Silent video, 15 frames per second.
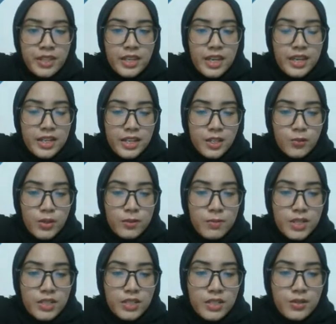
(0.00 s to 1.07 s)
And the last one,
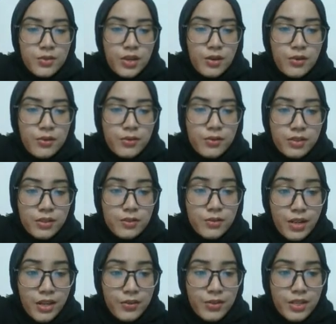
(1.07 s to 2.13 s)
measure the rate of
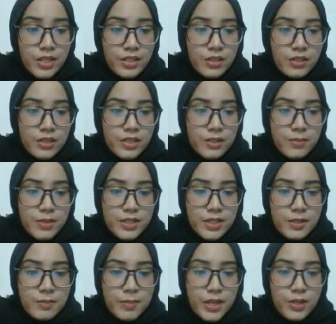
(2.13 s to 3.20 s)
drug release of
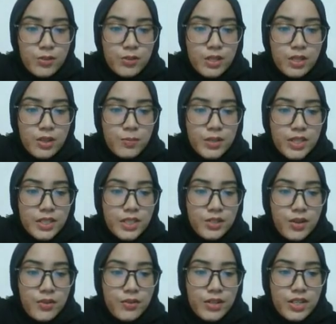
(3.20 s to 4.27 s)
gentamicin by using cumulative
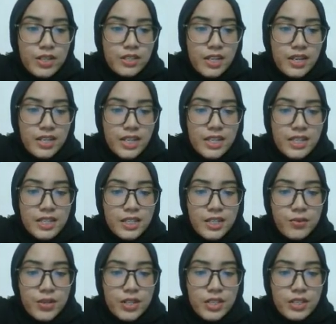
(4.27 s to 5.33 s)
drug release and the
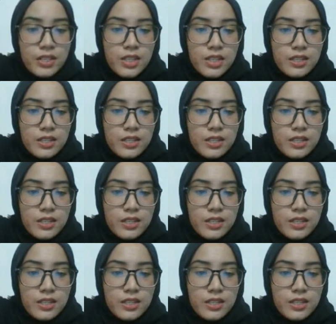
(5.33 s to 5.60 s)
kinetic release